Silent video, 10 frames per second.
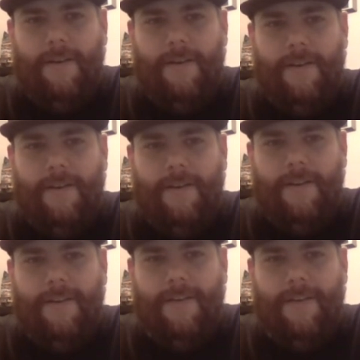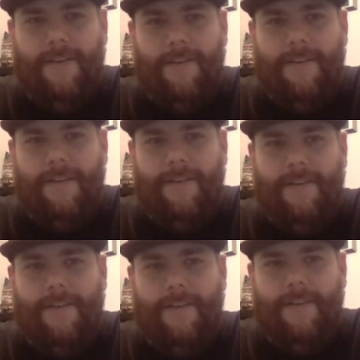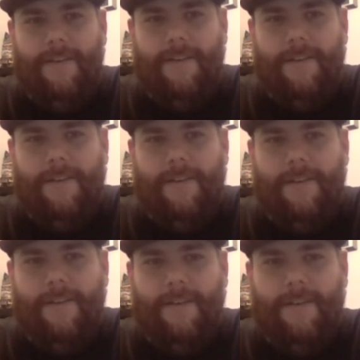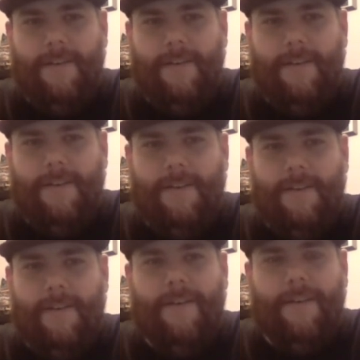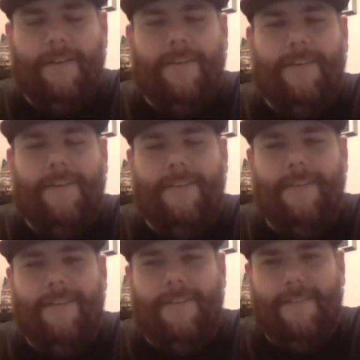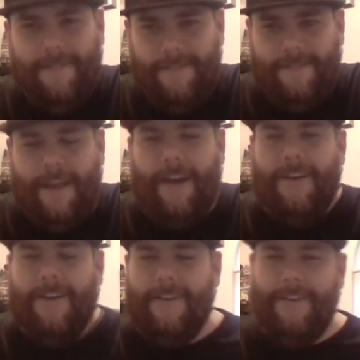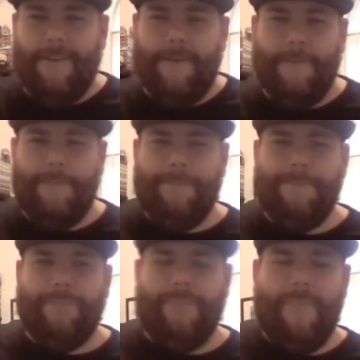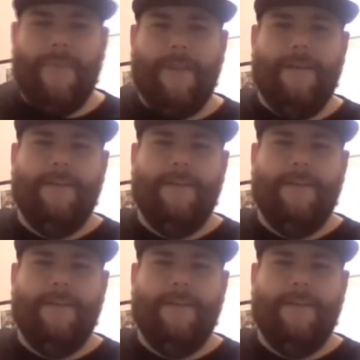This person isn't speaking.